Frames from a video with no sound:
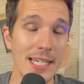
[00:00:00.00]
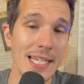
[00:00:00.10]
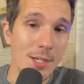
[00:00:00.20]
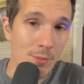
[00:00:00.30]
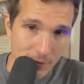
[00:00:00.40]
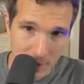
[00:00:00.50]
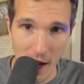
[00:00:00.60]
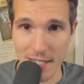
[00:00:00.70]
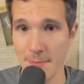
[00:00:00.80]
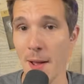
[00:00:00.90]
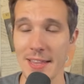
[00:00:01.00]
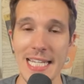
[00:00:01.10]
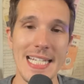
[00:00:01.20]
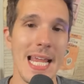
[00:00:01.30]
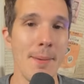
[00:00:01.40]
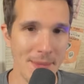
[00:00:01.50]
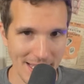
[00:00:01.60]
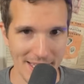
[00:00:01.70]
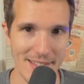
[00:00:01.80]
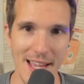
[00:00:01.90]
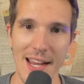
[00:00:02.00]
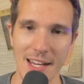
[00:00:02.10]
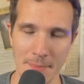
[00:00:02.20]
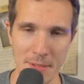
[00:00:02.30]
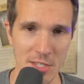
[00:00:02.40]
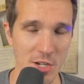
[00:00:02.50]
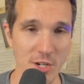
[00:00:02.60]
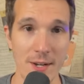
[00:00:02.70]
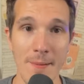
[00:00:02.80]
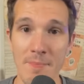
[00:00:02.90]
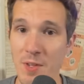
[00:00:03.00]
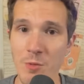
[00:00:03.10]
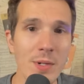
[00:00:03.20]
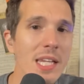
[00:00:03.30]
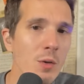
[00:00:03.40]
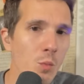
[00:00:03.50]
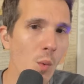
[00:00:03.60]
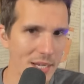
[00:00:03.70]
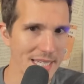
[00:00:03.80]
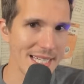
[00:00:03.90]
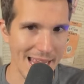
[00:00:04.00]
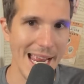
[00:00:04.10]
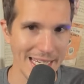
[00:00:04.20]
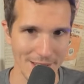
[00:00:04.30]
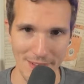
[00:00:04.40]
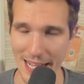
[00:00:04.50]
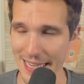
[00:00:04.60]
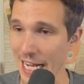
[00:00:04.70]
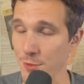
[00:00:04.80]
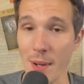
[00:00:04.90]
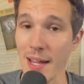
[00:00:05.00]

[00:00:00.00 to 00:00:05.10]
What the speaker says: we've talked about the depth at the tight end position. There really wasn't any of that. That's why